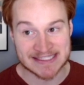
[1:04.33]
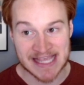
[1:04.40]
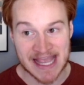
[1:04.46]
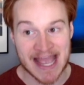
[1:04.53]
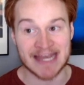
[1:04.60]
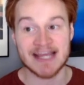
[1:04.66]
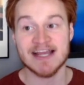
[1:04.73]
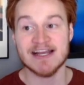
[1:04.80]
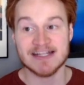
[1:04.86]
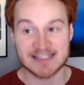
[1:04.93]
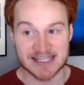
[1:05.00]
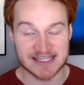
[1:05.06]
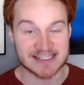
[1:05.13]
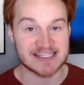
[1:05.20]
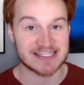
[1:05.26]
10
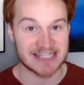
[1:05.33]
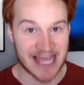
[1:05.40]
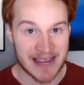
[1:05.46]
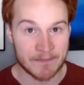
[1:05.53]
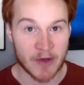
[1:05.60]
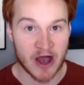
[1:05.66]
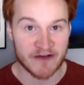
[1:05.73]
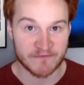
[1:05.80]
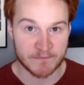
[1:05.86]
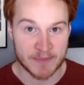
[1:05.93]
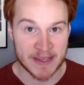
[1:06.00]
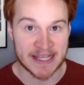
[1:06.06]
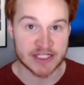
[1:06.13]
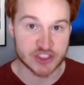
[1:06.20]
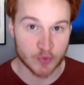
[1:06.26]
to snipe off
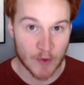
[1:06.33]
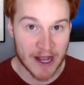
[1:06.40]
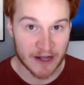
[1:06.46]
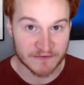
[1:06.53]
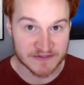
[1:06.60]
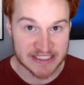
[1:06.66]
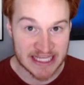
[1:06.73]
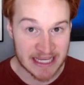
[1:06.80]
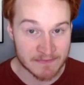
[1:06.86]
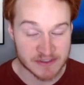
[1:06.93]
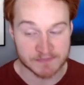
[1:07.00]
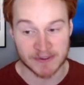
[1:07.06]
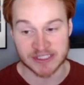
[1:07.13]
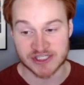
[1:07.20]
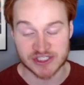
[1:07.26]
Big 12 teams,
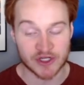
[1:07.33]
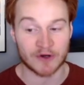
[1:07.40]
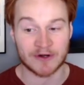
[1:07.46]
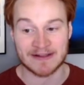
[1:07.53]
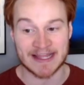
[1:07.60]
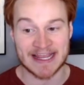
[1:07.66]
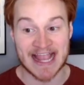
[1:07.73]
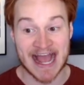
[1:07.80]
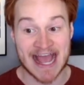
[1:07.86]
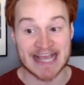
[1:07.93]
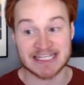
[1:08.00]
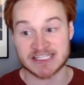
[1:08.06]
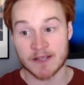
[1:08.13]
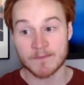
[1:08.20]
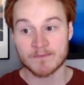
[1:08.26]
but certainly,
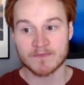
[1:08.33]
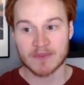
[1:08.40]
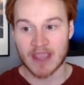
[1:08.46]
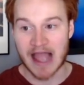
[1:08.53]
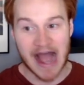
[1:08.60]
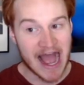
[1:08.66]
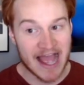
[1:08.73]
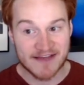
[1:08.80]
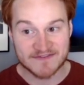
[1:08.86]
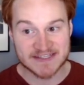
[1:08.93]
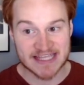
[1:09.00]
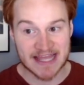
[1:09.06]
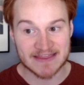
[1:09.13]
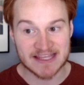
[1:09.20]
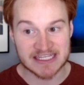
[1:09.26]
guys, I've
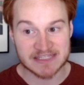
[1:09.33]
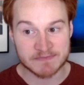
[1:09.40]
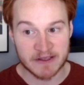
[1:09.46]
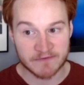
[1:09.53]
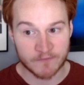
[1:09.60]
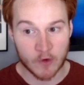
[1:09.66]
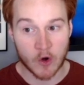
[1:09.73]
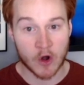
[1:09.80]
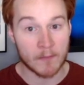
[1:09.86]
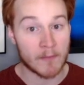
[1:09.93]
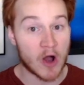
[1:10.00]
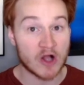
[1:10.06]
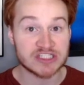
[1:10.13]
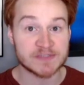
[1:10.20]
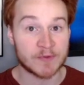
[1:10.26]
said this before,
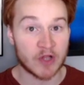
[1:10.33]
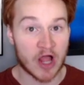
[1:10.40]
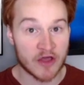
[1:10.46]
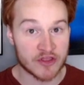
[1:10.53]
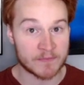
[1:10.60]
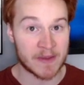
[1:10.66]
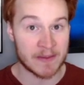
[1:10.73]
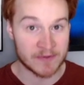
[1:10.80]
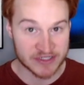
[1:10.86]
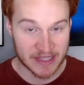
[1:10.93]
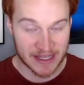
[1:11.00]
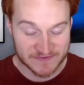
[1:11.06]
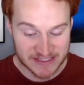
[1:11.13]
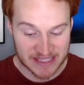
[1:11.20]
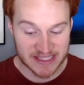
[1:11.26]
multiple other people
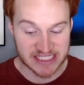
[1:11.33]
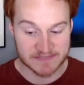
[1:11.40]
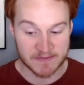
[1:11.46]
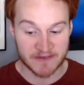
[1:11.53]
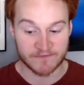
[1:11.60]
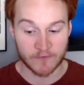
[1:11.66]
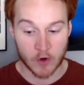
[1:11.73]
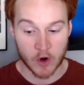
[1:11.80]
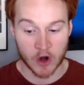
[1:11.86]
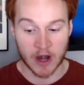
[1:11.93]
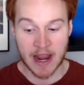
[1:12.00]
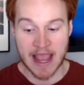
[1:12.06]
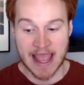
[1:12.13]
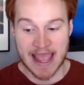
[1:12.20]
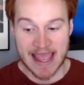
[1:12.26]
have said this before,